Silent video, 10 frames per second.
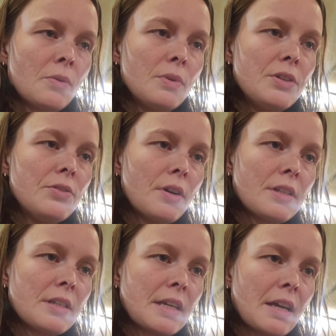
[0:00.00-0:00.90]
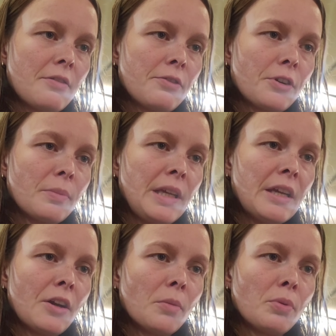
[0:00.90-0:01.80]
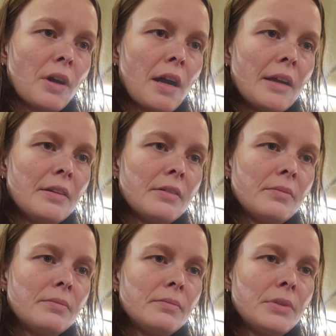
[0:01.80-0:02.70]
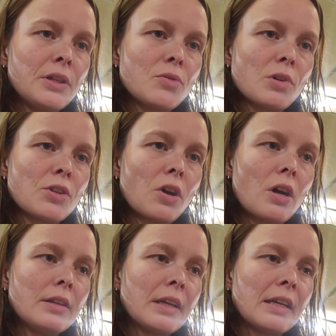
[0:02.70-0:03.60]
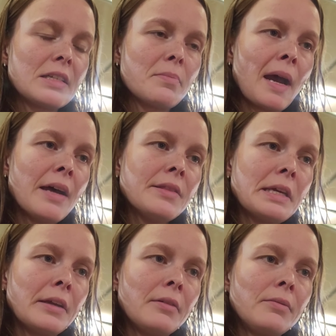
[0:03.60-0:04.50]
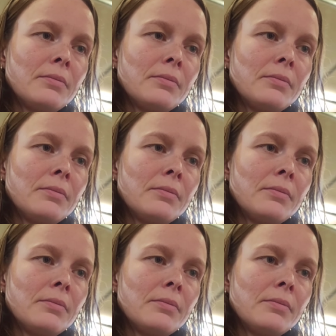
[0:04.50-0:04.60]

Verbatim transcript: we do not stand firmly in our pride because we're taught that it's a bad thing.